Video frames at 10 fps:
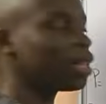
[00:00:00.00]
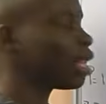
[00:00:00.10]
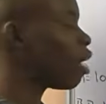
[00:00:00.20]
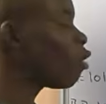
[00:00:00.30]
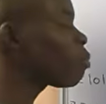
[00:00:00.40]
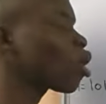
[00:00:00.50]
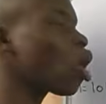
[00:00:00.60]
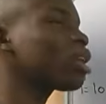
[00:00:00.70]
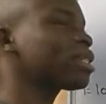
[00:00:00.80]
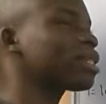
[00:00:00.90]
Now,
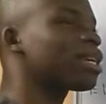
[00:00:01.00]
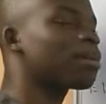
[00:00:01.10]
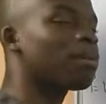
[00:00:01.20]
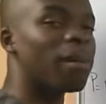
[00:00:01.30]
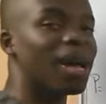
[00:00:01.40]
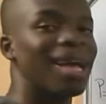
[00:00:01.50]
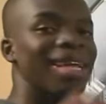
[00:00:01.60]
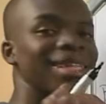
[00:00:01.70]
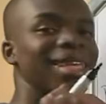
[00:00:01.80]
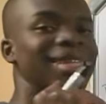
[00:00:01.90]
because remember,
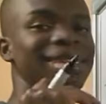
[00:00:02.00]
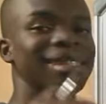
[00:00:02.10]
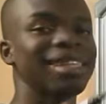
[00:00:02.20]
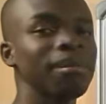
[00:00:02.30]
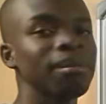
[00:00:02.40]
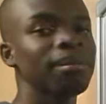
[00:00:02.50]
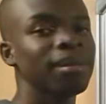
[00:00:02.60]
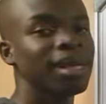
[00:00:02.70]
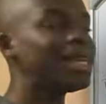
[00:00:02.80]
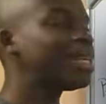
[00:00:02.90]
the
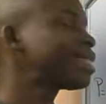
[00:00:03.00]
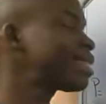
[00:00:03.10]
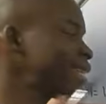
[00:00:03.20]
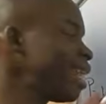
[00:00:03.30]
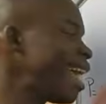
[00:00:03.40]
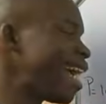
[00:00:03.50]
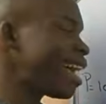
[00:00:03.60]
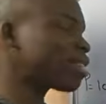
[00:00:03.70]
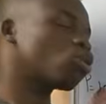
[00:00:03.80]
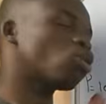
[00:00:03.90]
steam still
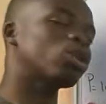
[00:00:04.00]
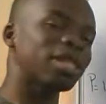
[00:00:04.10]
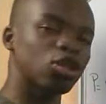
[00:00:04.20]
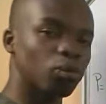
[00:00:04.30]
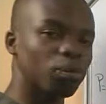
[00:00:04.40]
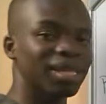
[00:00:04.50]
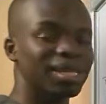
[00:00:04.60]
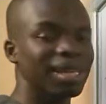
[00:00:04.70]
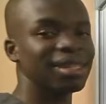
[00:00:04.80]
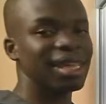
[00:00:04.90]
has water
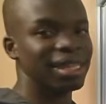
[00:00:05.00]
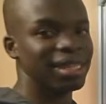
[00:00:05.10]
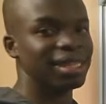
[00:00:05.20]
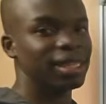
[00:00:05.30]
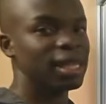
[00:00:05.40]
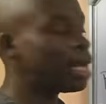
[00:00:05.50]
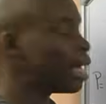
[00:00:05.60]
droplets inside it,